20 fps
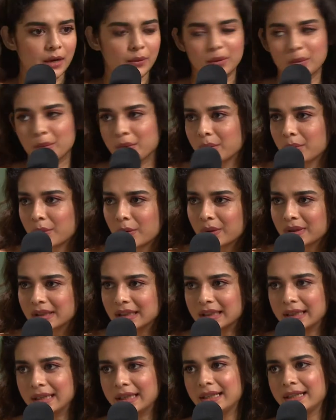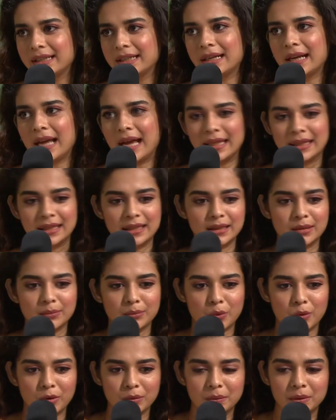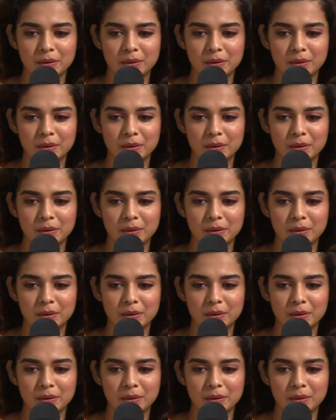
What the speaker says: we're promoting it. And I think the more